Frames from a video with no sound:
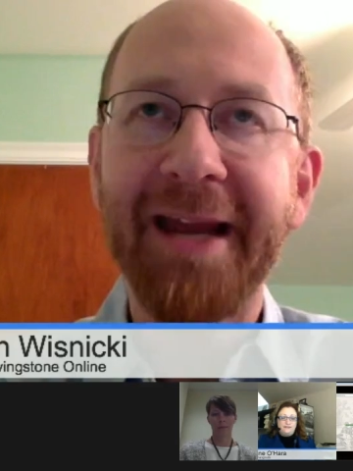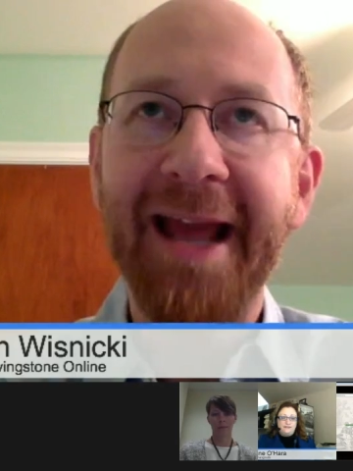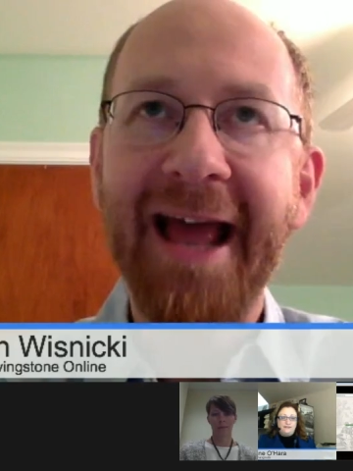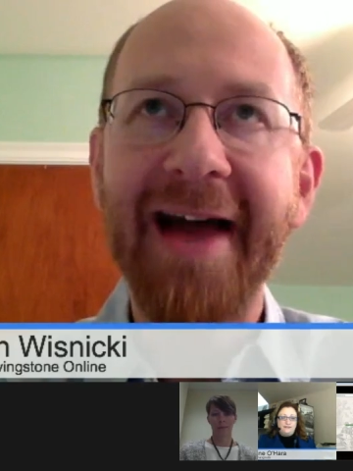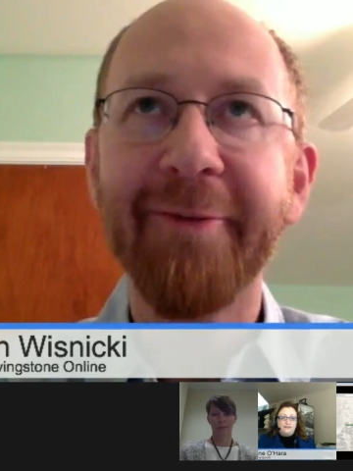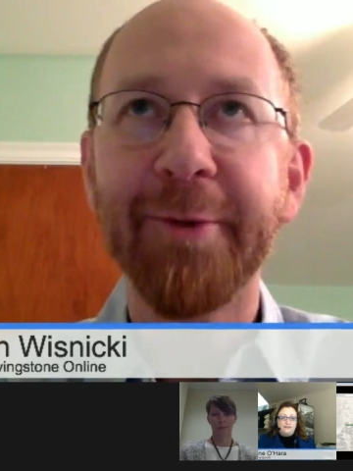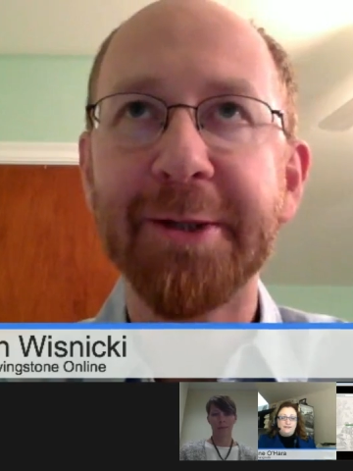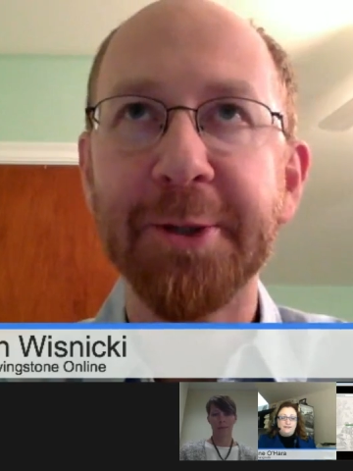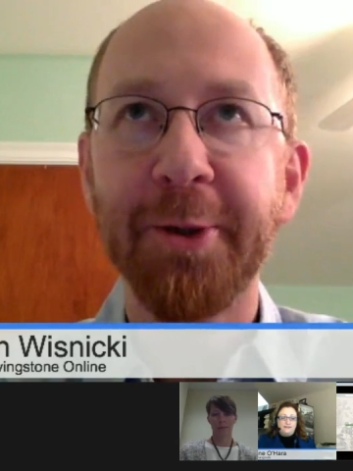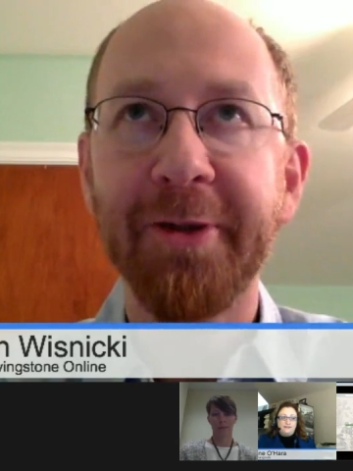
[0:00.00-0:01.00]
that have
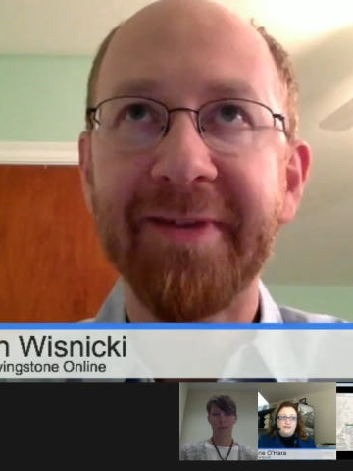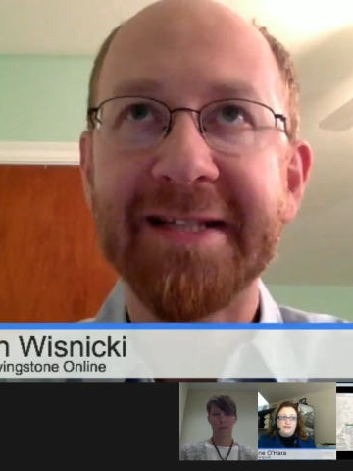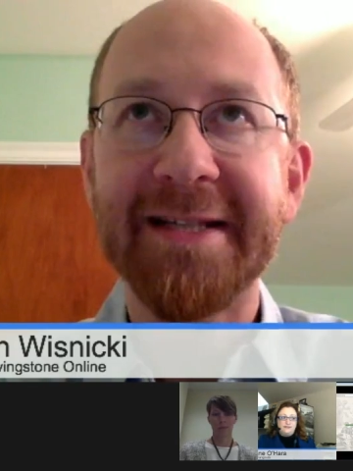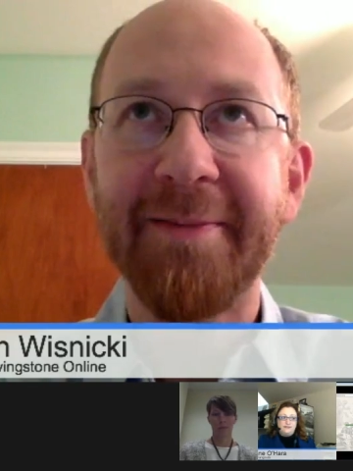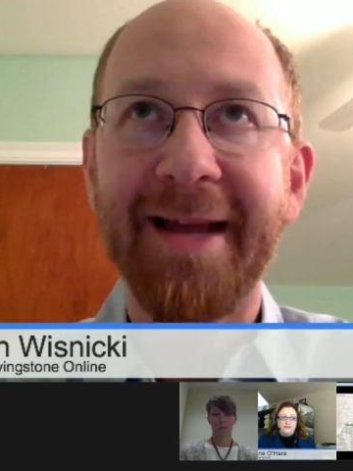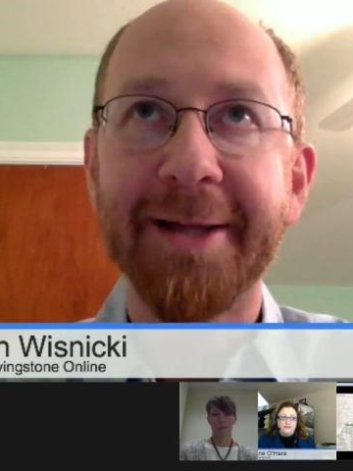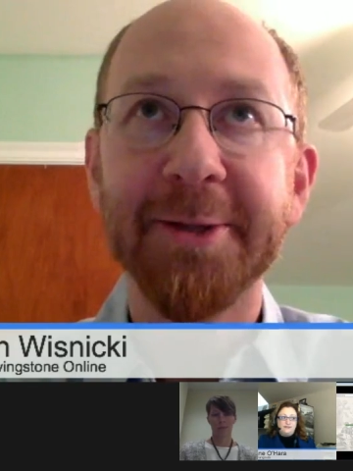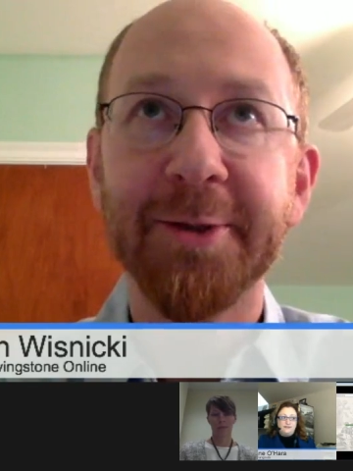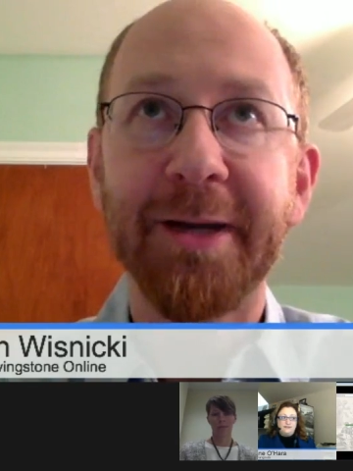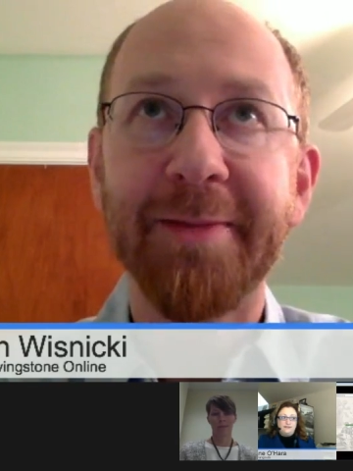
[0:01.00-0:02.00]
original Livingstone
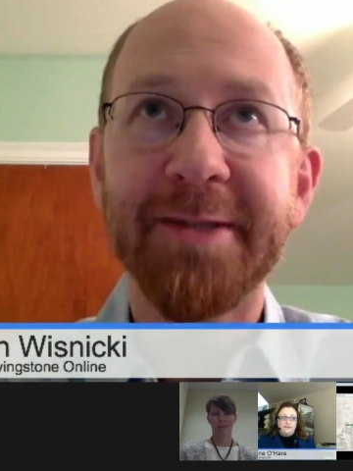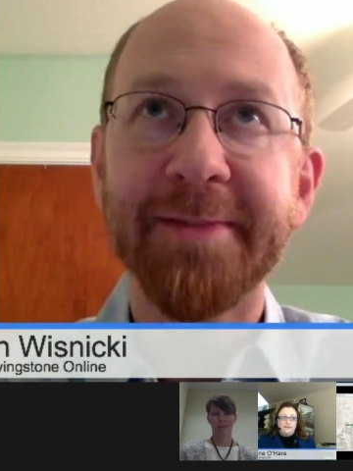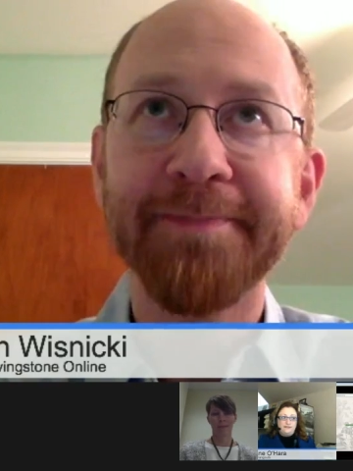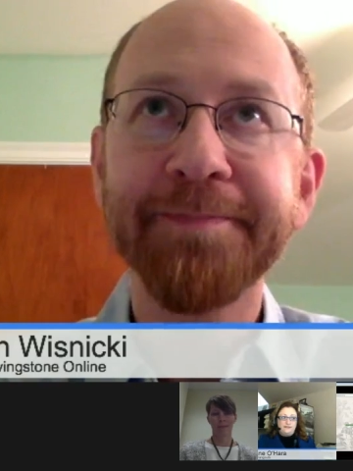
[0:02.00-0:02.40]
manuscripts,